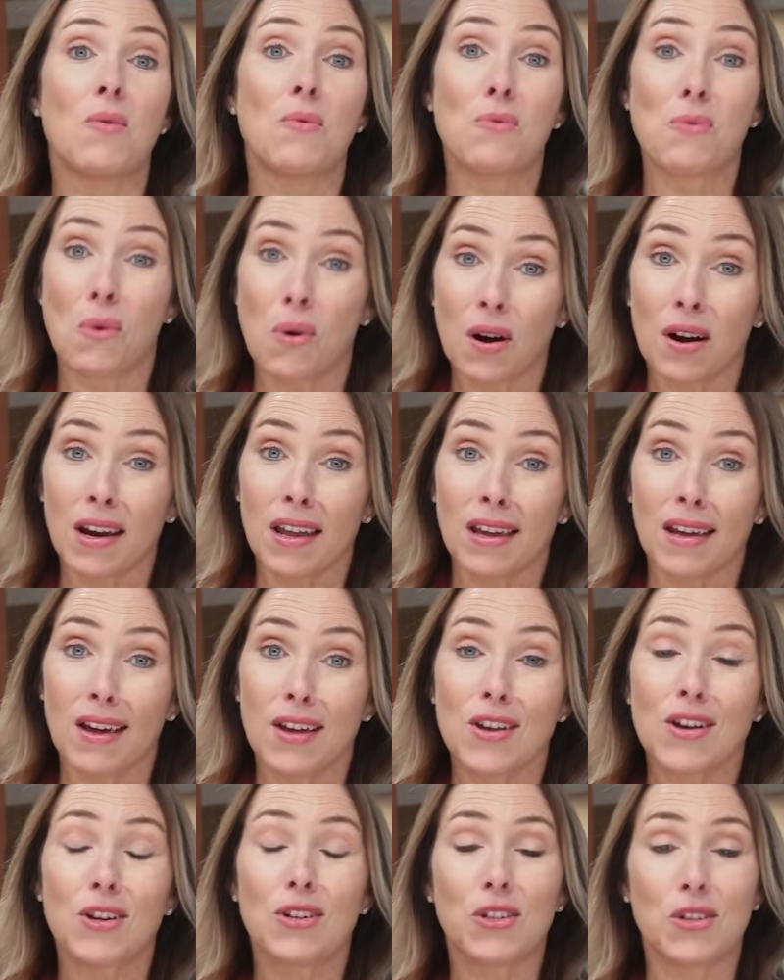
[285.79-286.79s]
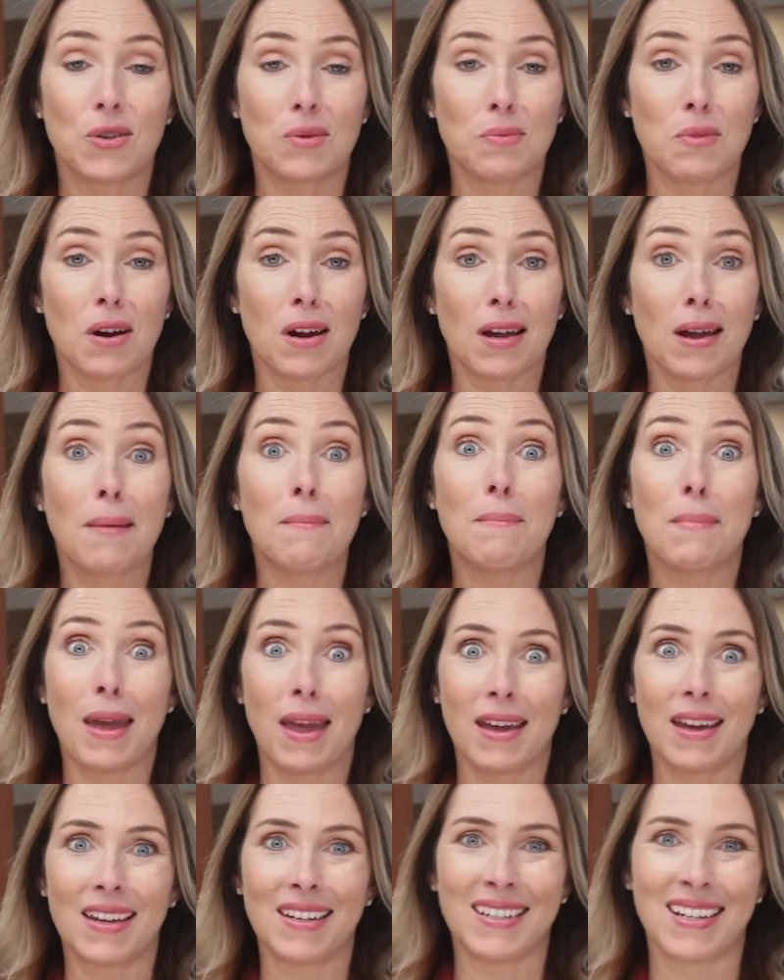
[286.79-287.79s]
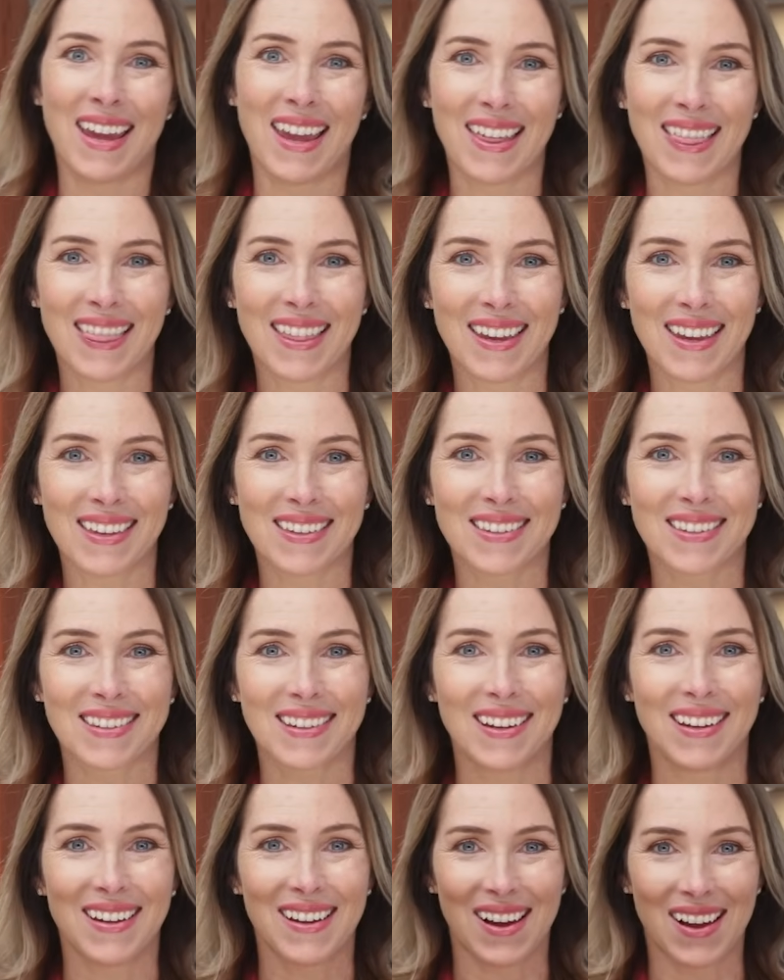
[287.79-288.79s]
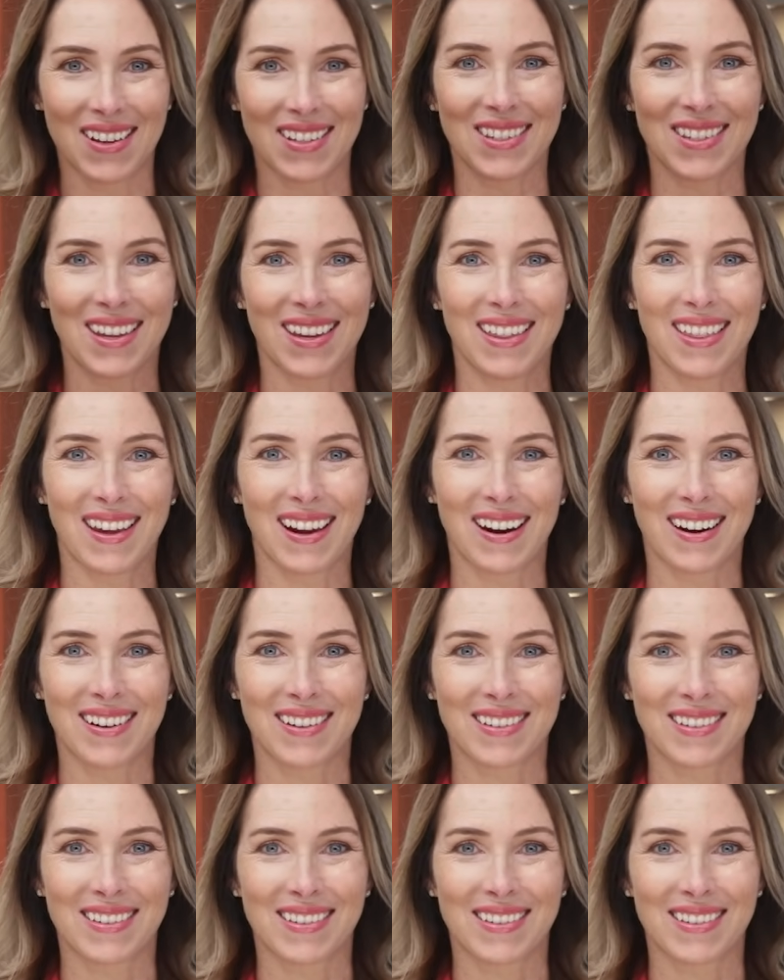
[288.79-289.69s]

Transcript: Warning, your turmeric may contain this. I'll see you there.